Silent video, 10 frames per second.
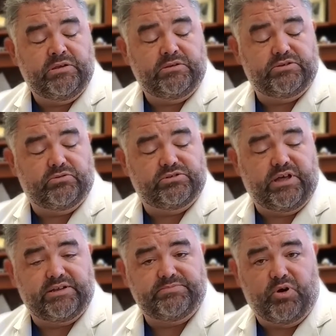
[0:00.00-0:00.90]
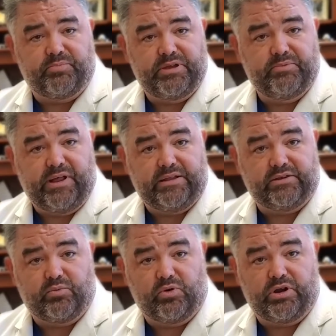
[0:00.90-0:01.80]
So there's a lot of smart people out
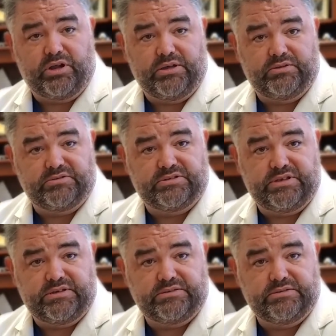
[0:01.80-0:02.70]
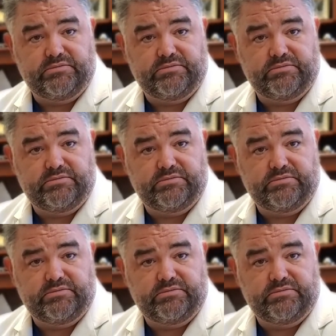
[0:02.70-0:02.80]
there working on those things.